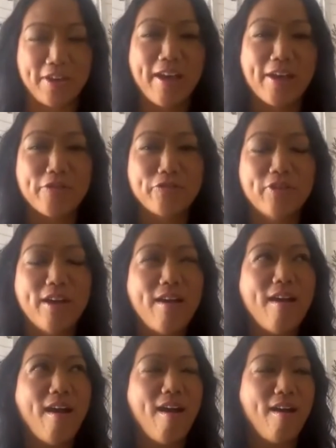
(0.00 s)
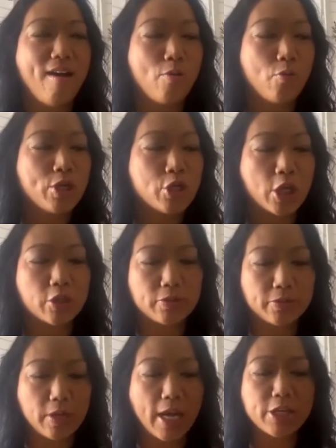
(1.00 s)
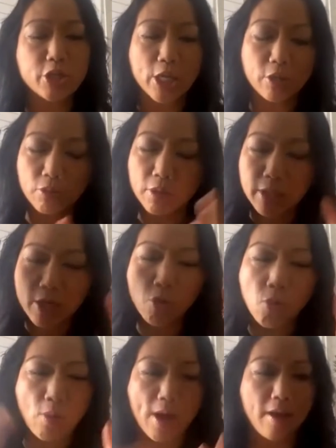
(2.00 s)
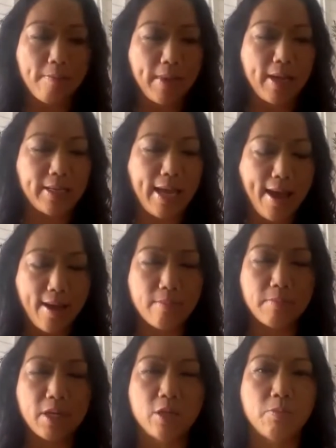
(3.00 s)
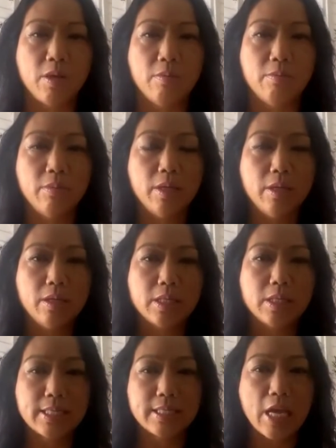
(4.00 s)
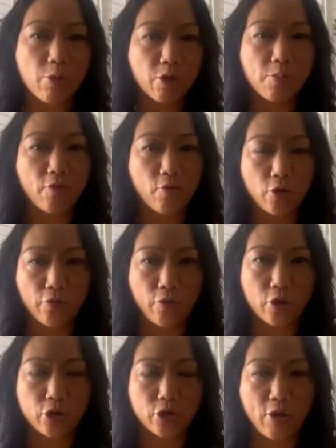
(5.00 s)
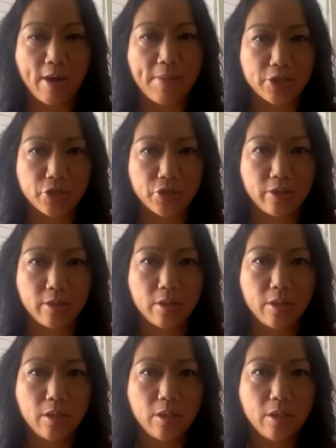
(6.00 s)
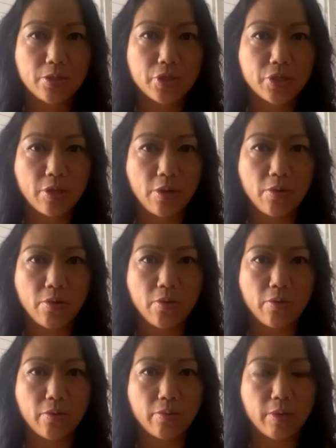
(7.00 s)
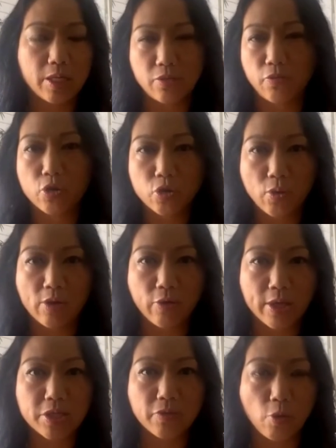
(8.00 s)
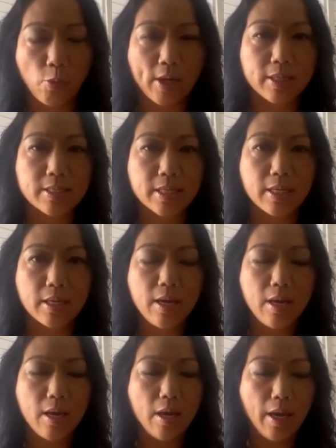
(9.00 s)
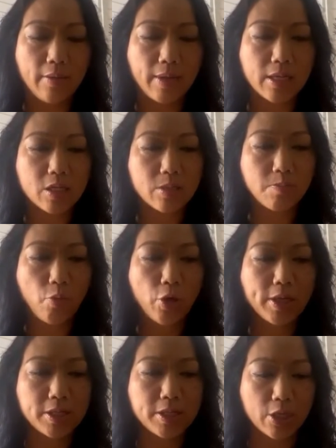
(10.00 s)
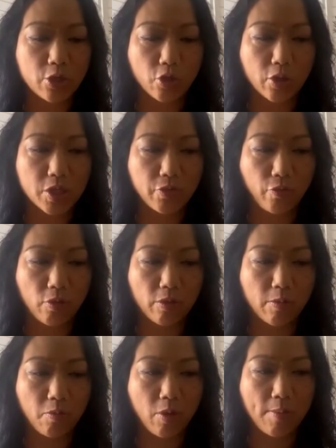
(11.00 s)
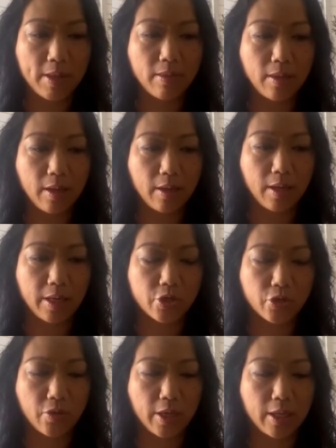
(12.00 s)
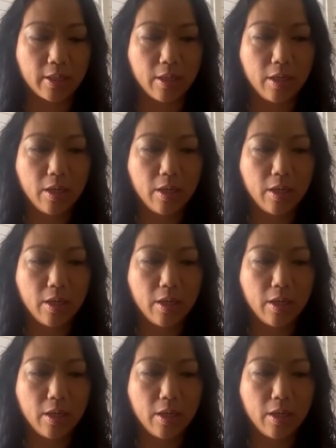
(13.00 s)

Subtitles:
IVF, I generally will recommend at minimum to stay with me for your first trimester. So that's the first 12 weeks of your pregnancy. And that's pretty essential because for the women that I treat,